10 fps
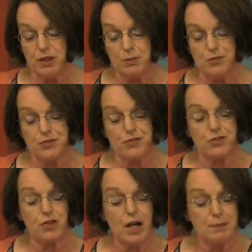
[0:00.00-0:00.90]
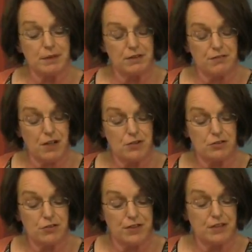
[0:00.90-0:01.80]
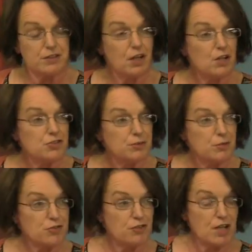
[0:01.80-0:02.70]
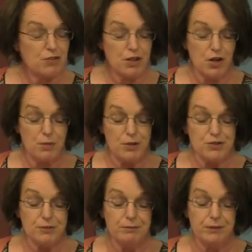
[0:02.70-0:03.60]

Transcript: when he was describing the founder of Scientology, Mister L. Ron Hubbard,